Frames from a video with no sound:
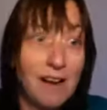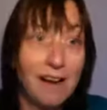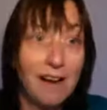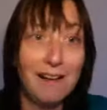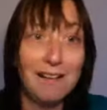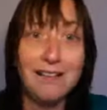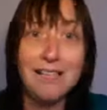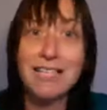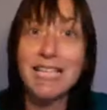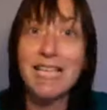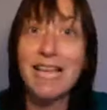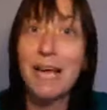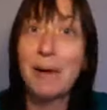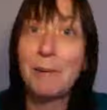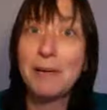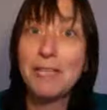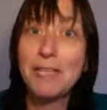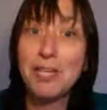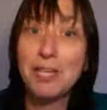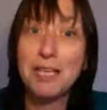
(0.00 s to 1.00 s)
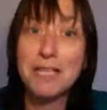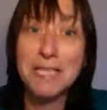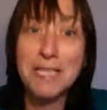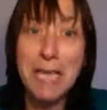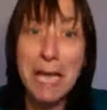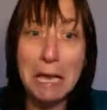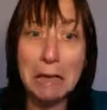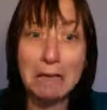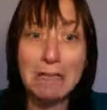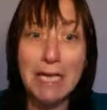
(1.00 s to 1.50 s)
I'll see how it turns
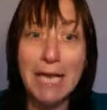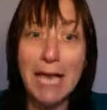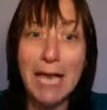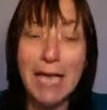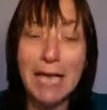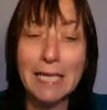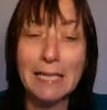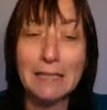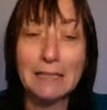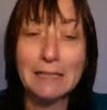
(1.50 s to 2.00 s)
out, yeah?